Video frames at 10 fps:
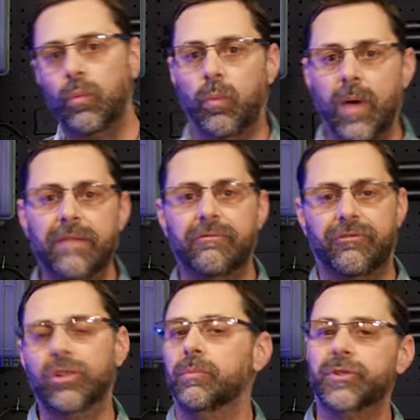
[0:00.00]
when
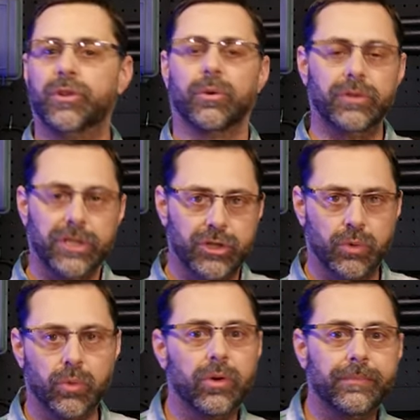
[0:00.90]
film was your only
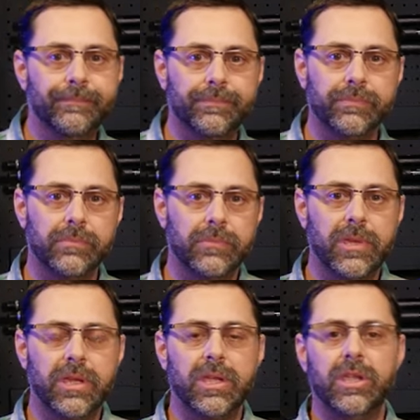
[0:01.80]
tool,
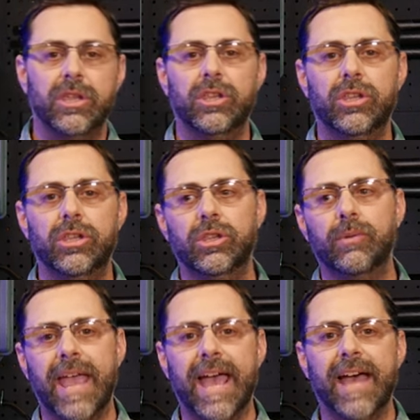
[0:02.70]

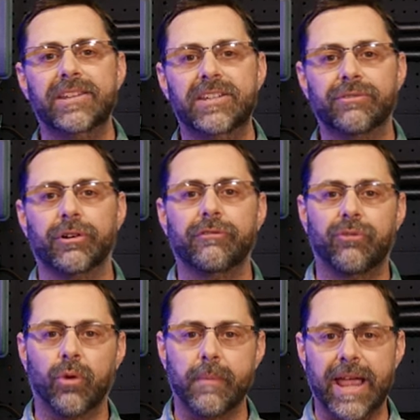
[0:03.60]
you had different
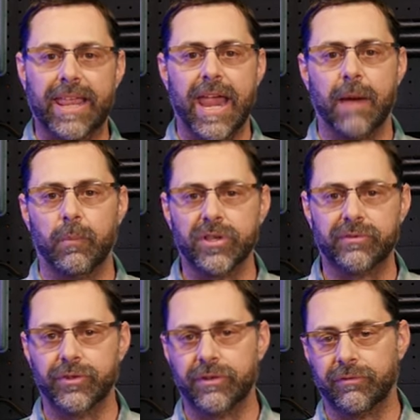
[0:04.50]
format cameras
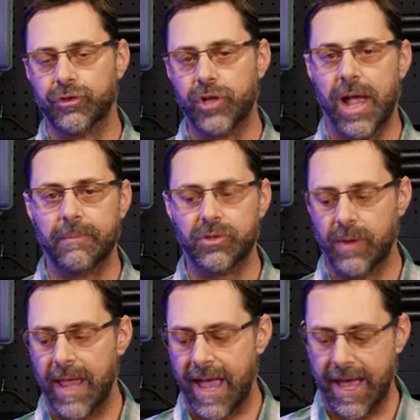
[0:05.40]
for different jobs.
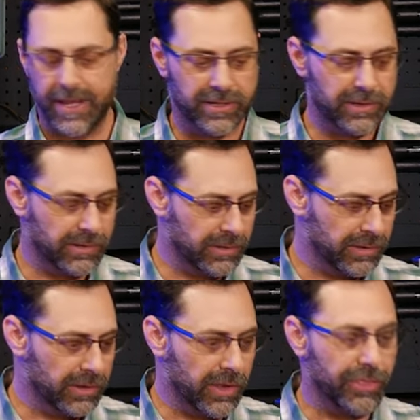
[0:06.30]
You had
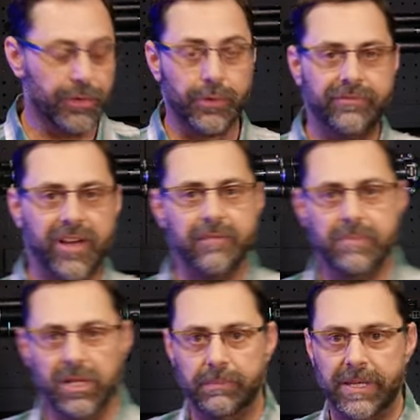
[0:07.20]
thirty-five
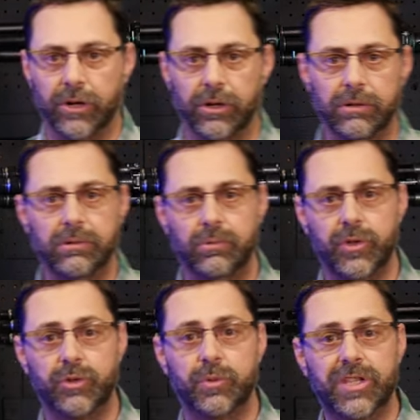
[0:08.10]
millimeter,
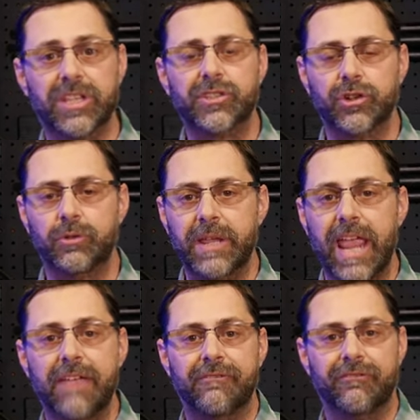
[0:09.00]
which was considered to
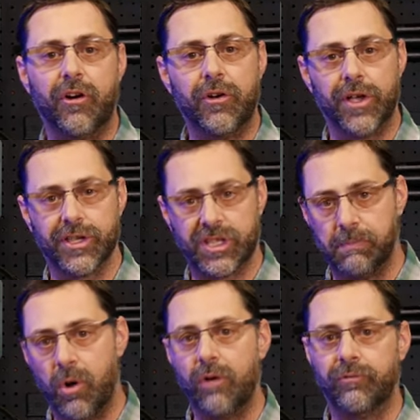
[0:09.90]
be a, a
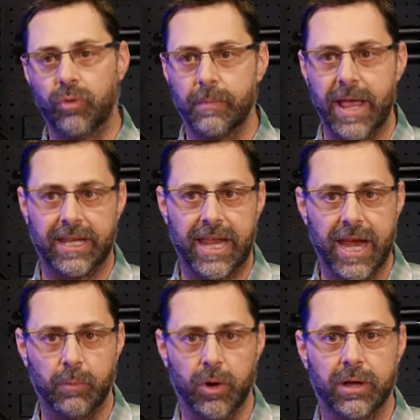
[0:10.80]
small format
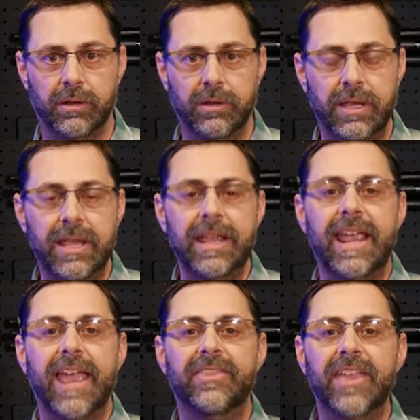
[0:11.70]
camera.
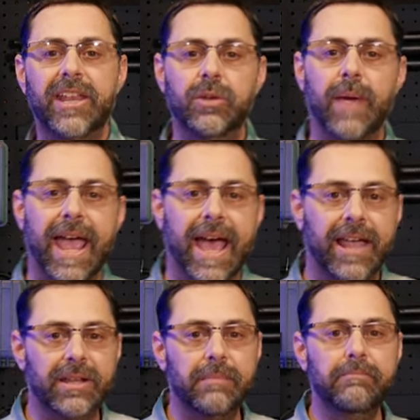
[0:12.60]
And then you
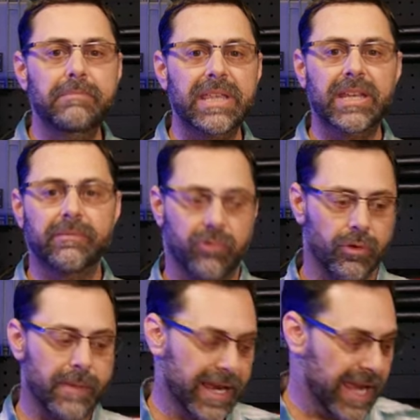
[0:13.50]
had medium
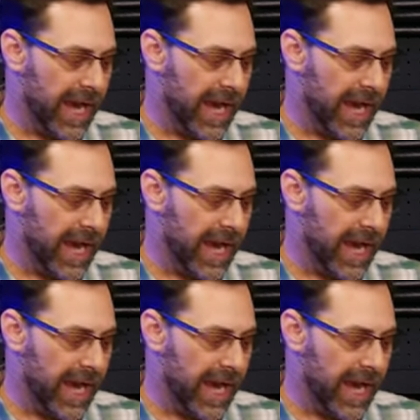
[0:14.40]
format